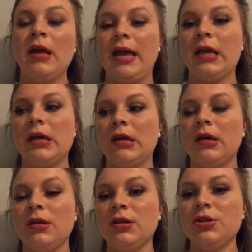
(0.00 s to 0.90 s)

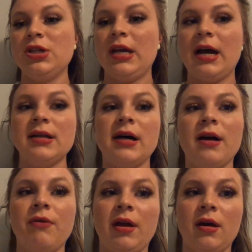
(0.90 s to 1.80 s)
and she had
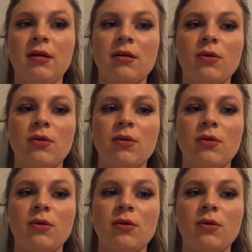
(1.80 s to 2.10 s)
diarrhea,